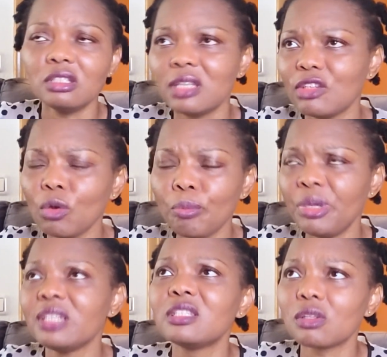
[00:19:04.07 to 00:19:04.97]
They're not
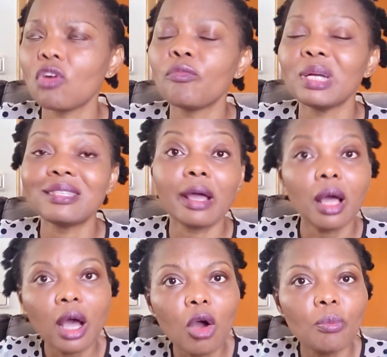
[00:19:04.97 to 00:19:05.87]
big stuff, but they
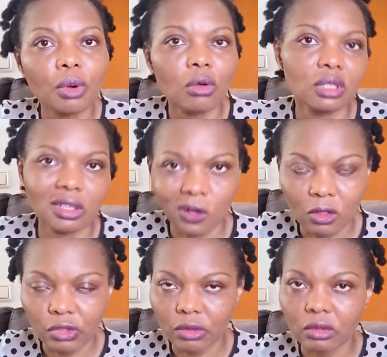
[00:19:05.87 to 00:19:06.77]
help on the
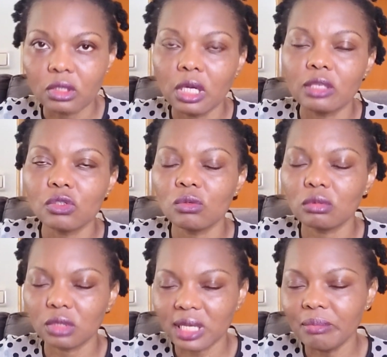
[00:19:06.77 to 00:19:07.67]
long run. Yeah, so
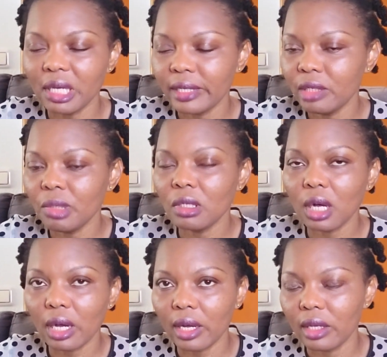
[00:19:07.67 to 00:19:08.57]
send me an email
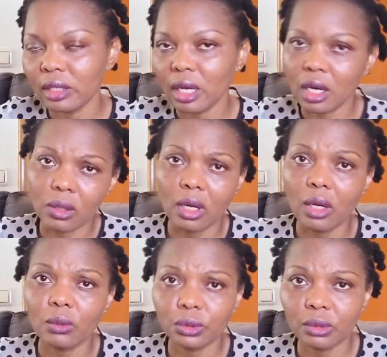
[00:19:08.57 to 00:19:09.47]
and
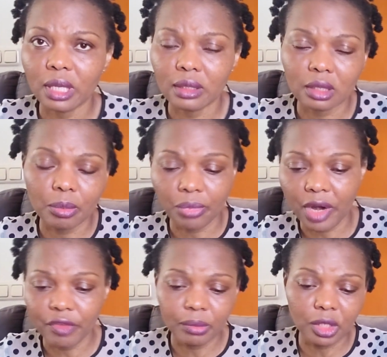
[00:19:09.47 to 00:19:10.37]
I'll do that in
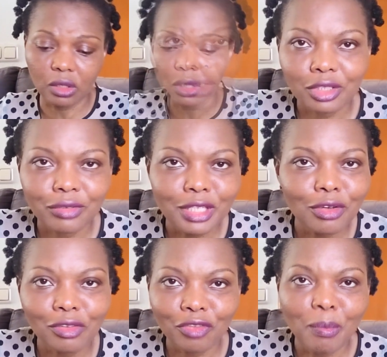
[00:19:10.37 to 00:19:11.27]
private, because the rest
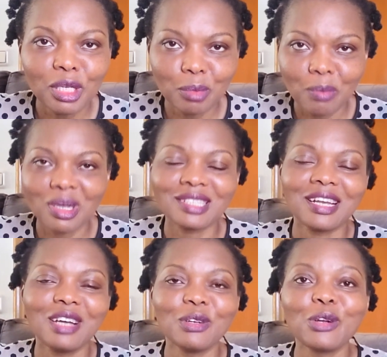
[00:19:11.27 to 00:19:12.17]
of the family members that
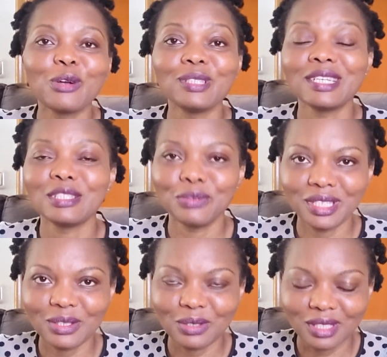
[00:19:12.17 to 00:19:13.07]
are not content
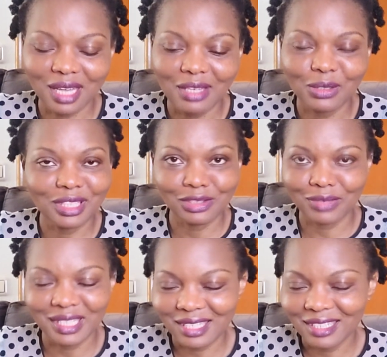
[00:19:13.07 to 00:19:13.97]
creators are not
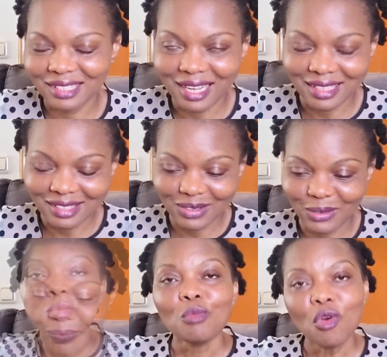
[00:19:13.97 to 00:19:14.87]
interested in that.
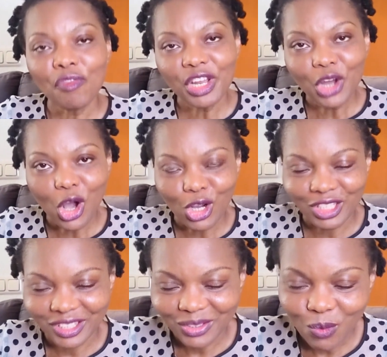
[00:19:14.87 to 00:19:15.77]
So moving
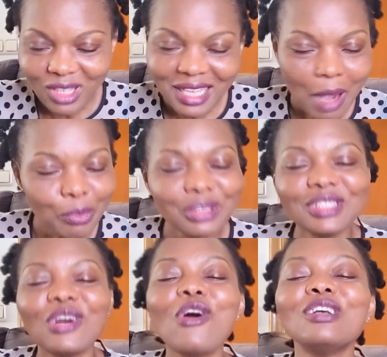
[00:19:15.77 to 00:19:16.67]
on, what
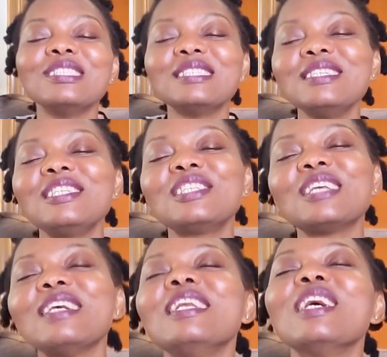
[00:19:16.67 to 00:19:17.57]
happened on this
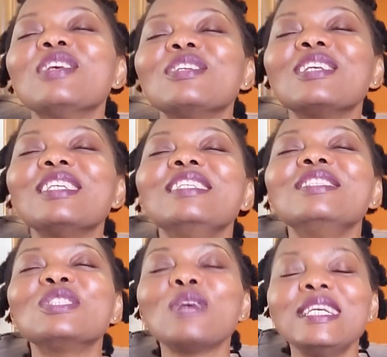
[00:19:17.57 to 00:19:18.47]
channel
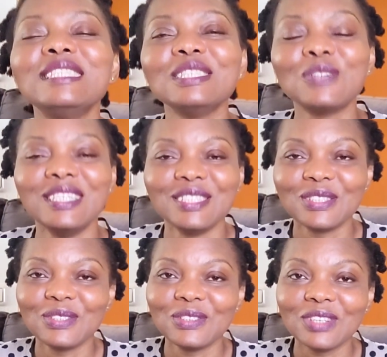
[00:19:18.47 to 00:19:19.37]
in
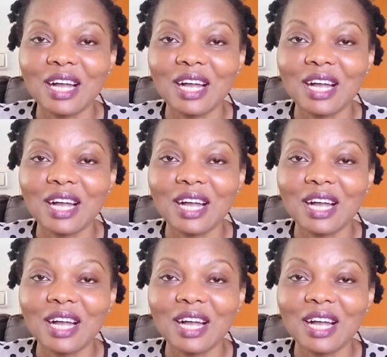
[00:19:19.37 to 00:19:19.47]
2022?